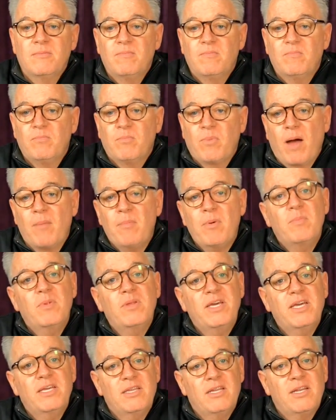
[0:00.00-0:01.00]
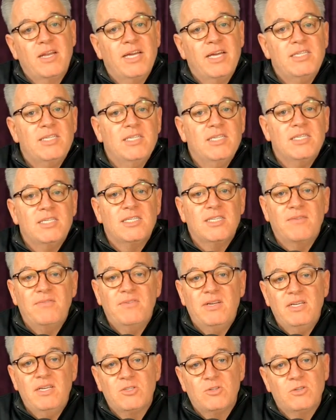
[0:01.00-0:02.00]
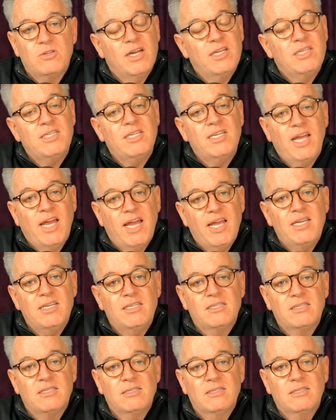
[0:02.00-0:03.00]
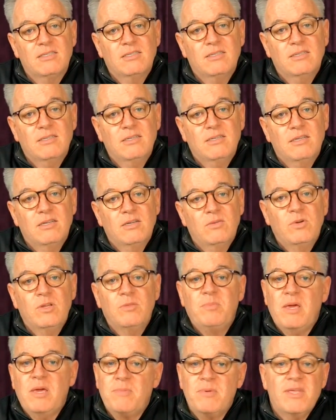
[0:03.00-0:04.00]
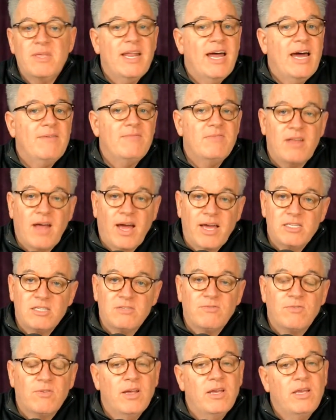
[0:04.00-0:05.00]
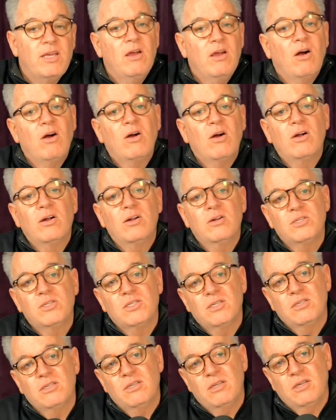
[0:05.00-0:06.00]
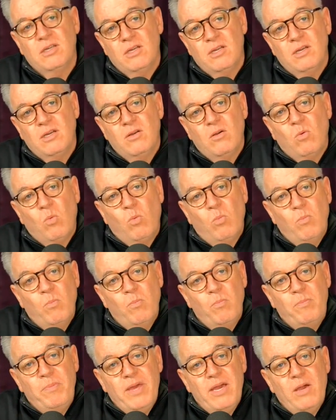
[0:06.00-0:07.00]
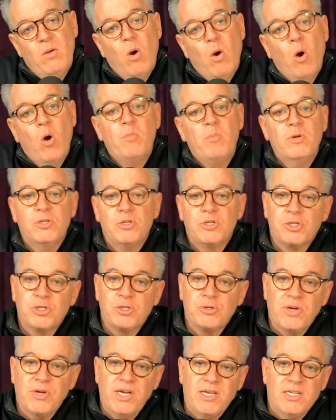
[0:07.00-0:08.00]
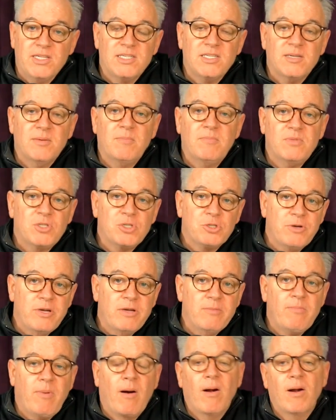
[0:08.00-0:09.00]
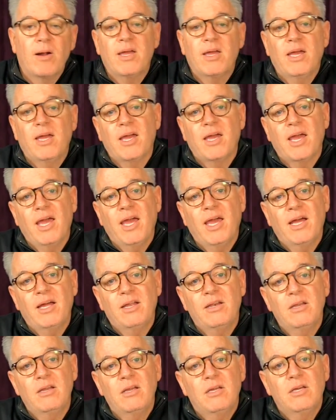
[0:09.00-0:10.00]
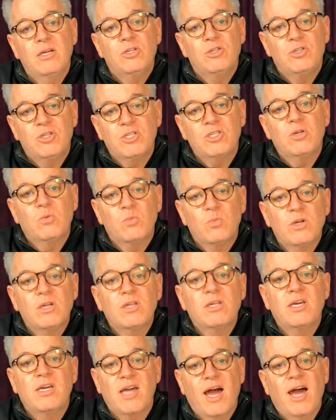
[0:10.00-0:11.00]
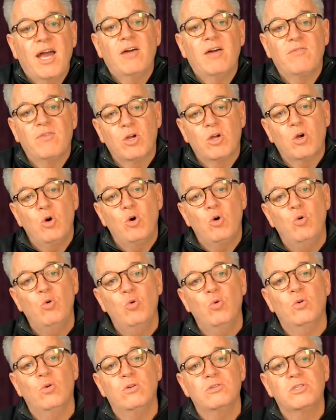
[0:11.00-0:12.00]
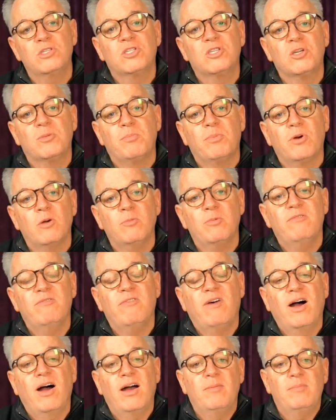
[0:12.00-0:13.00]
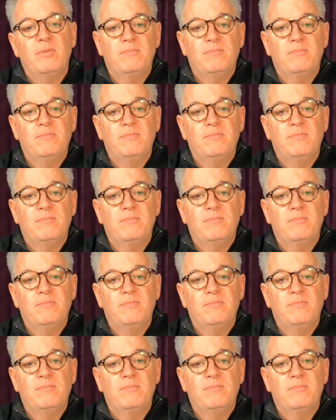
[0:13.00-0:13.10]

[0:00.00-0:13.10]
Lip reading: probably in the 1970s or 1980s, with people that have nice front yards and big open streets and street parking and just a really kind of cool suburban vibe.